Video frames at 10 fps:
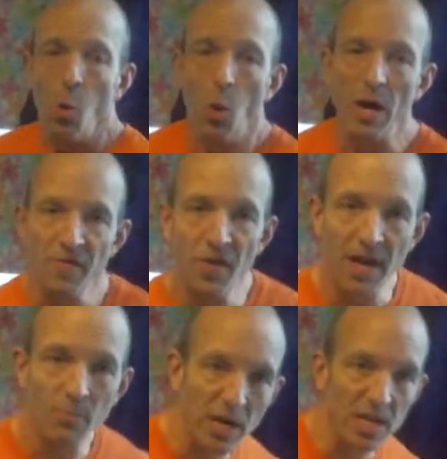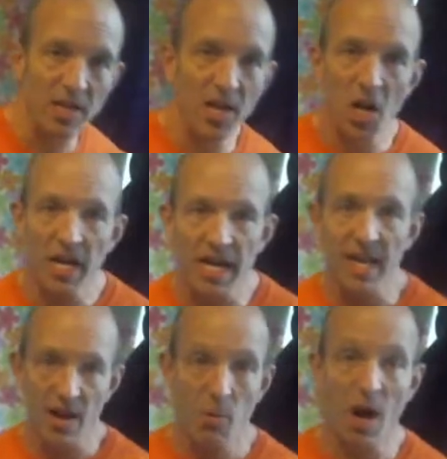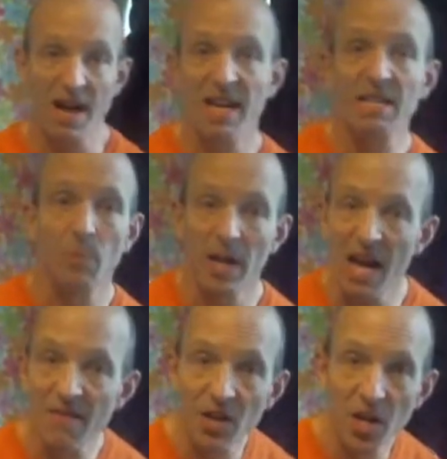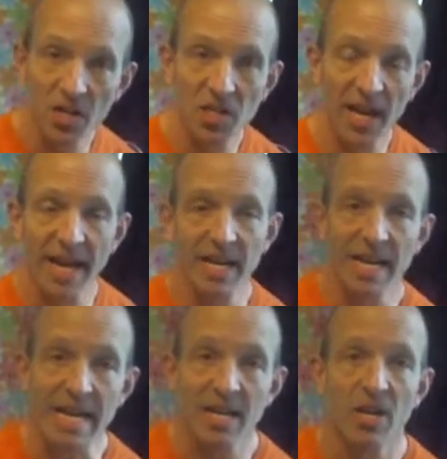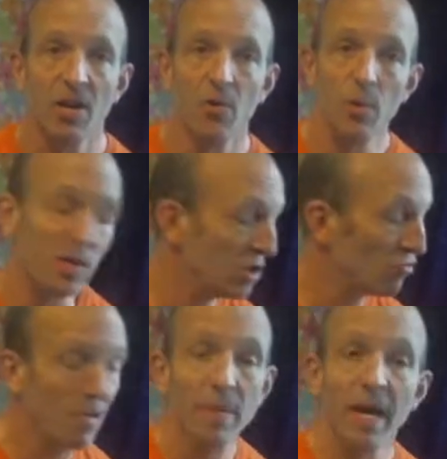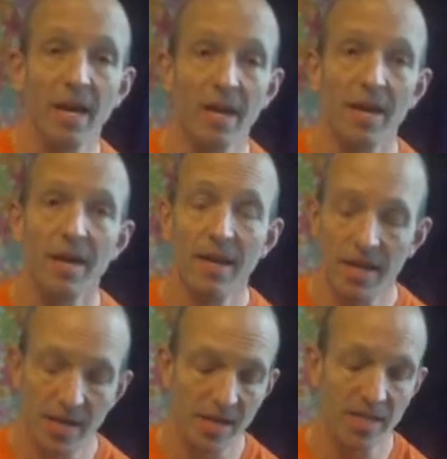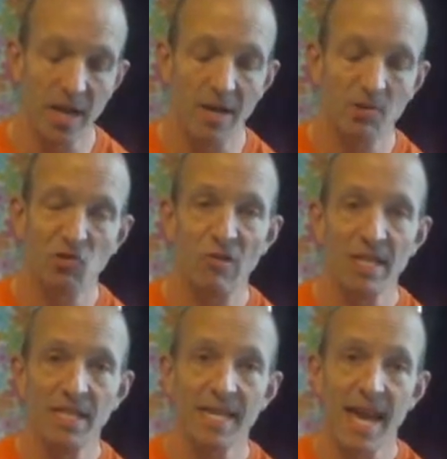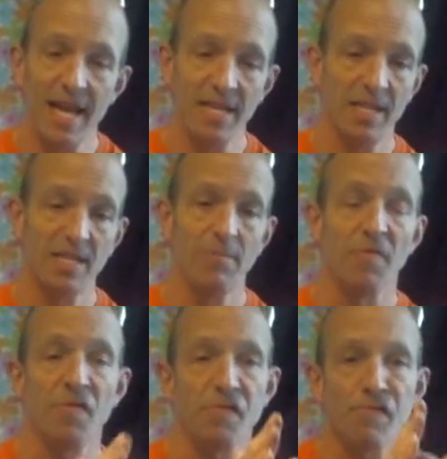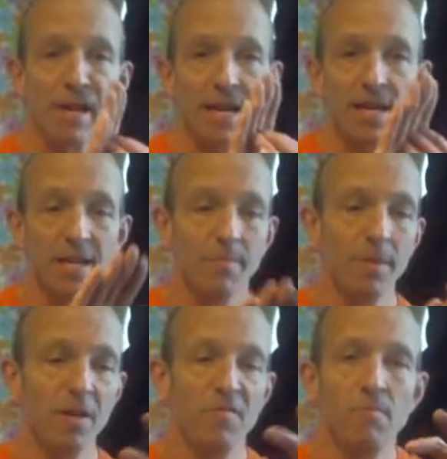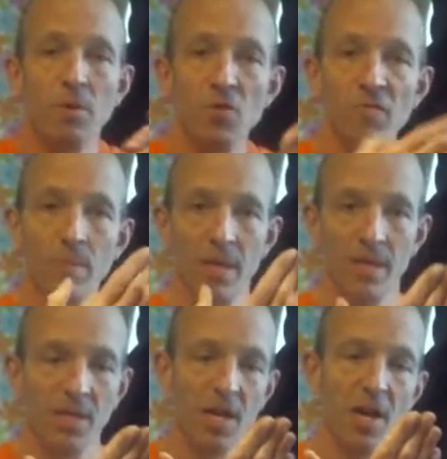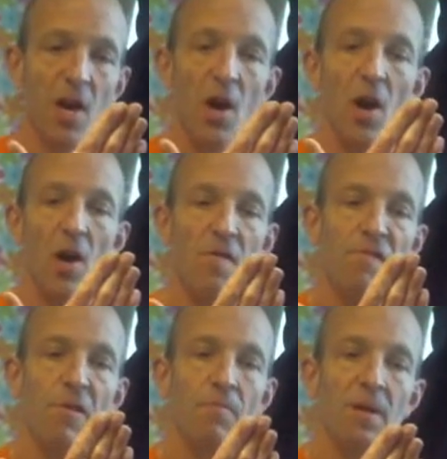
What you find when you're learning, well, at least when I've learned technique with drumming, is I'm trying to get some freedom of movement from